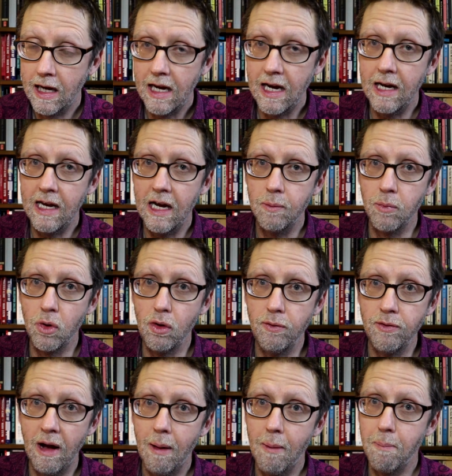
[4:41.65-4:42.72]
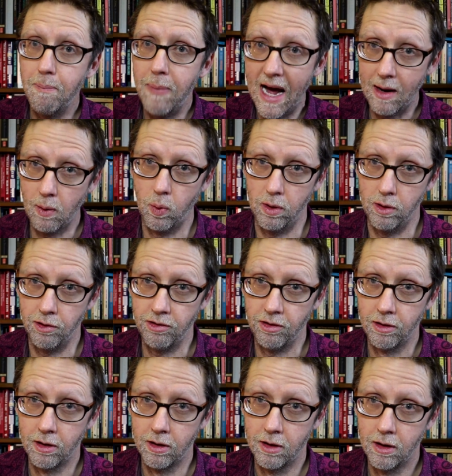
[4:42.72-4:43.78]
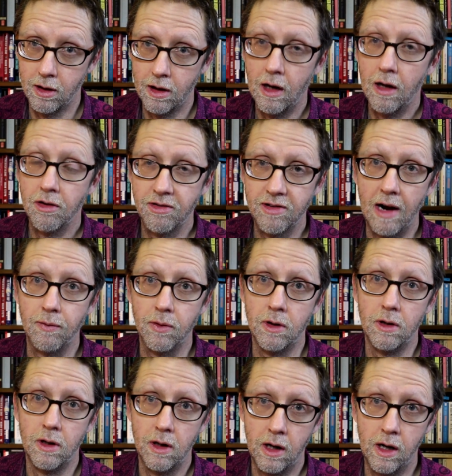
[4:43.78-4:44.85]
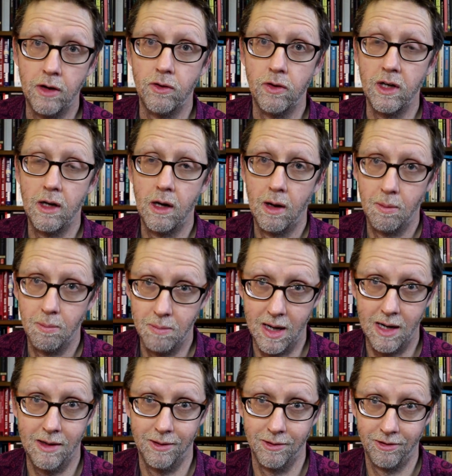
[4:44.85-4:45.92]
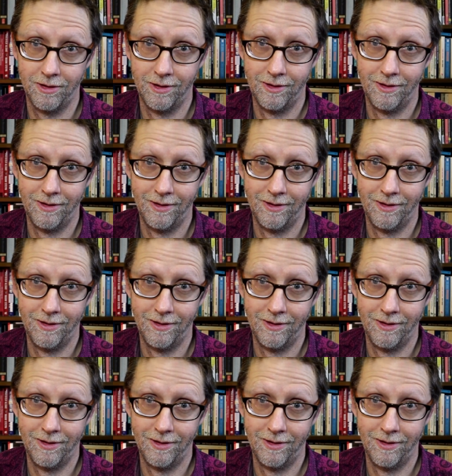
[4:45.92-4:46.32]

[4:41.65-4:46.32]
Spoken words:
it had moved backwards several hundred miles.